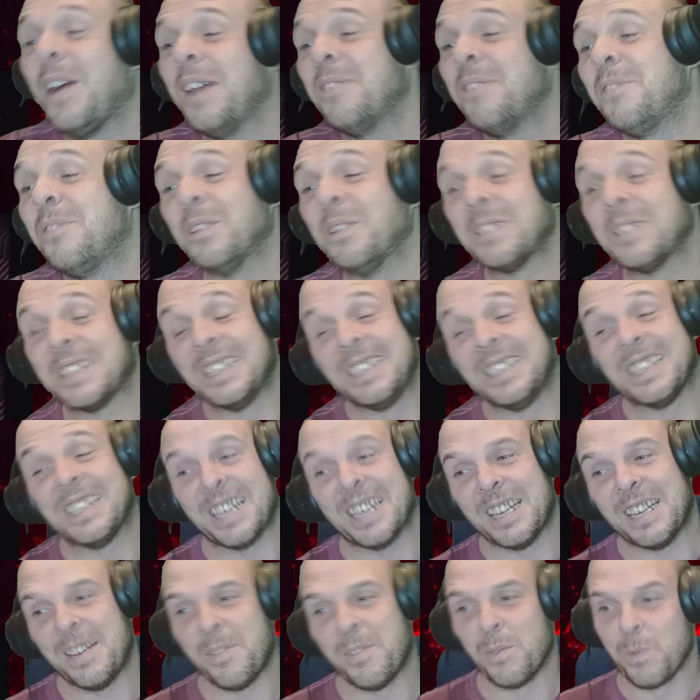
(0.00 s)
walked into the
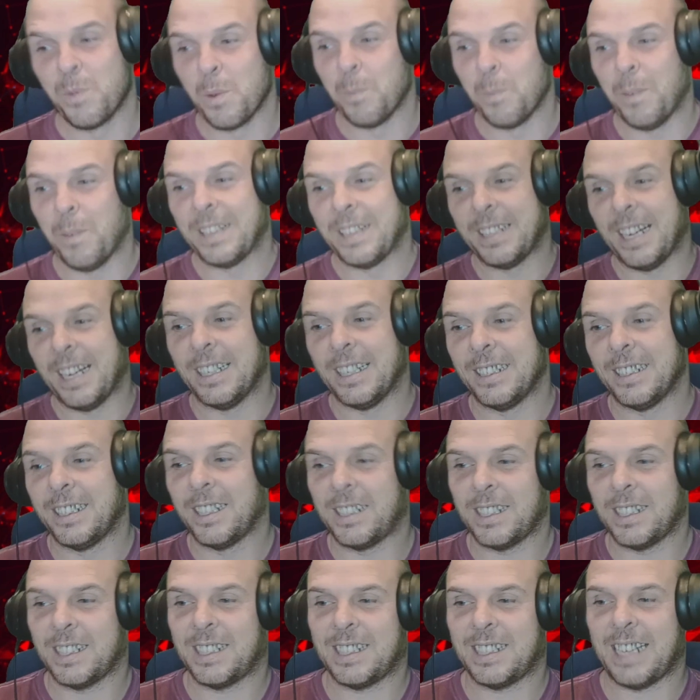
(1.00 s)
living room one day and you
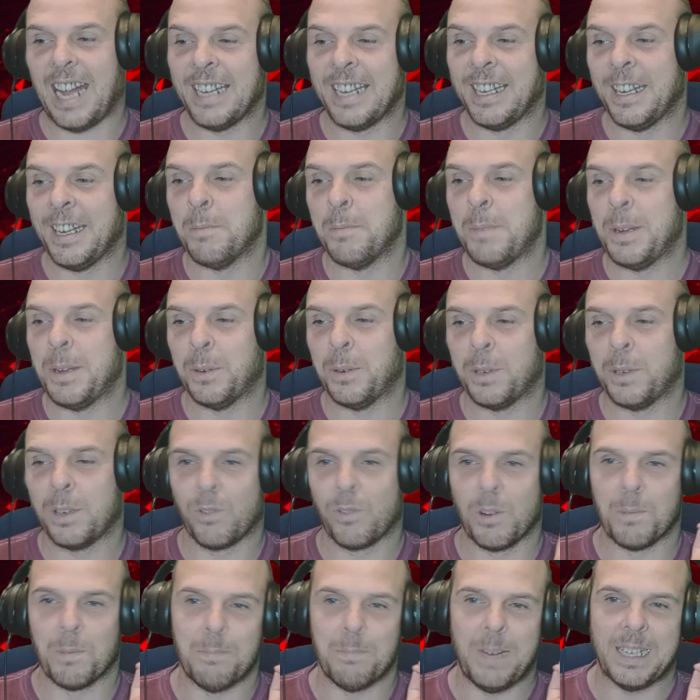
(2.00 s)
just stand in the middle of the
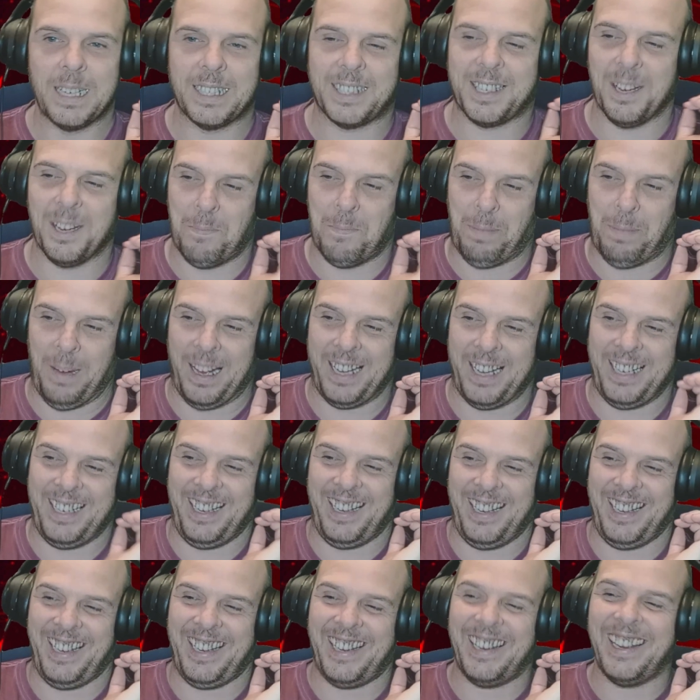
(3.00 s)
room
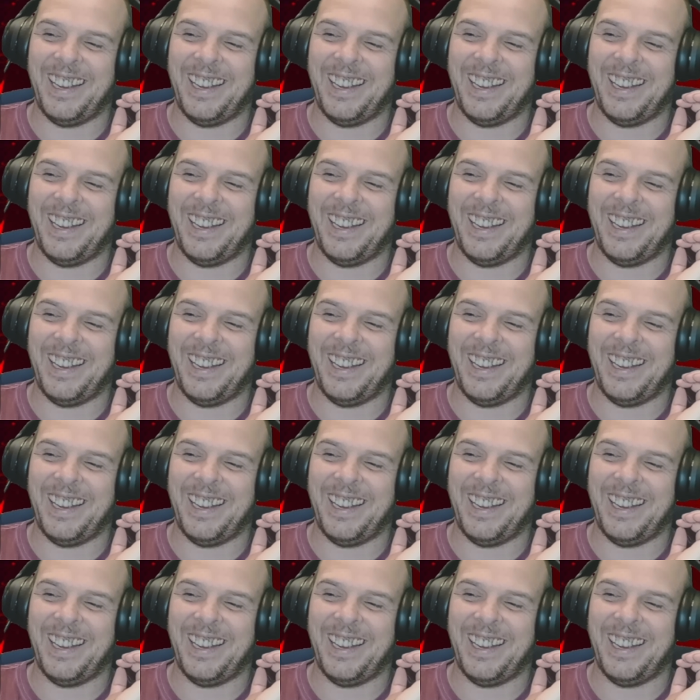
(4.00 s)
masturbating.